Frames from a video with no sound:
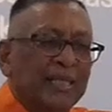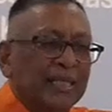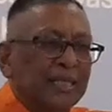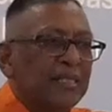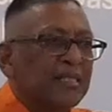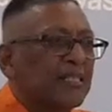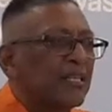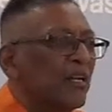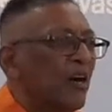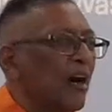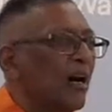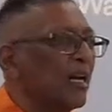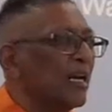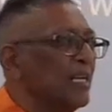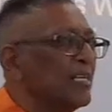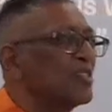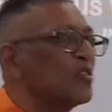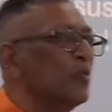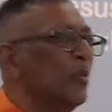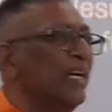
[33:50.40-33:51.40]
this long
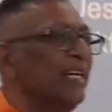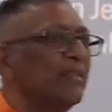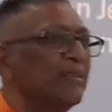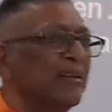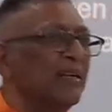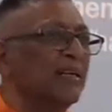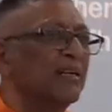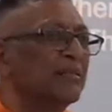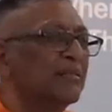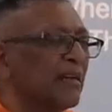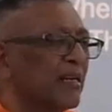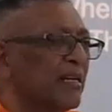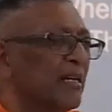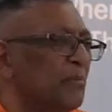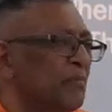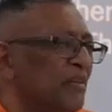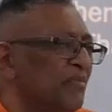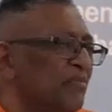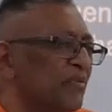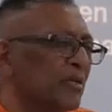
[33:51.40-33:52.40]
list waiting to
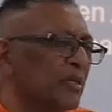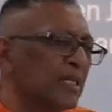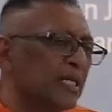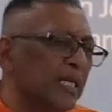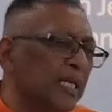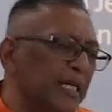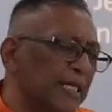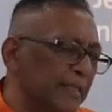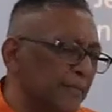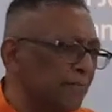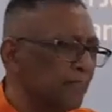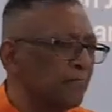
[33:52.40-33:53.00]
come before God.